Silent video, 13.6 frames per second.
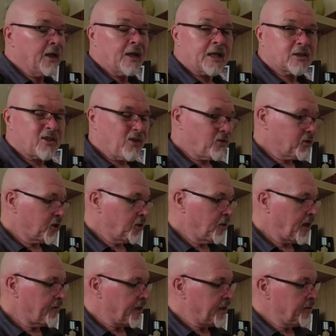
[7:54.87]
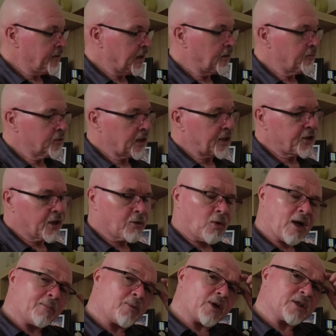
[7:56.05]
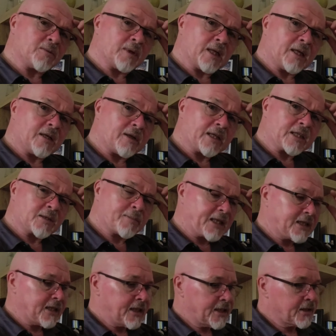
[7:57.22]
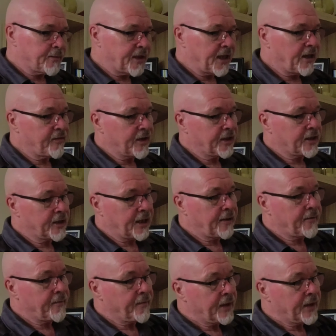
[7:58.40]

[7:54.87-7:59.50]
It's not too heavy. I was actually quite impressed with that. I expected this to be heavier than that.